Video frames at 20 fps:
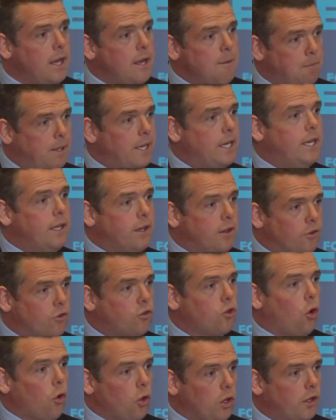but here in
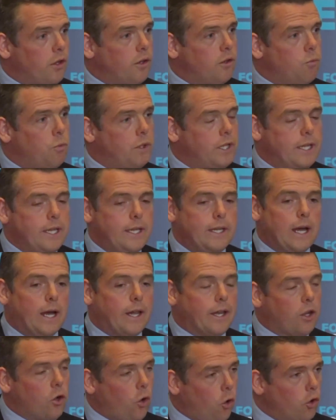Scotland, we need
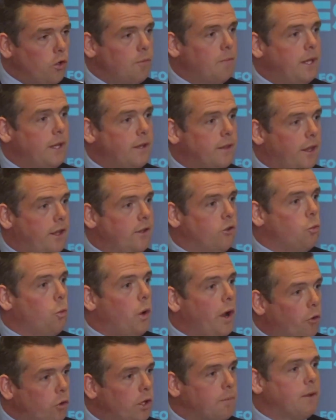an economy that is
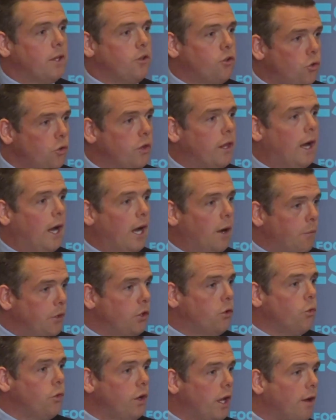welcoming to that, and we
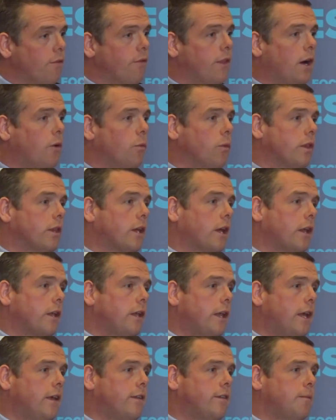don't have that with the
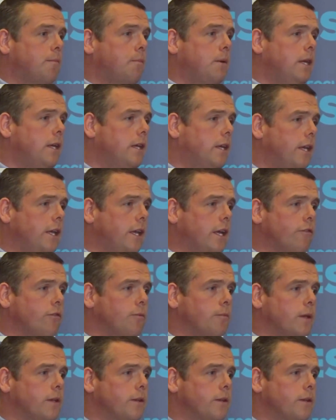current SNP Green government government.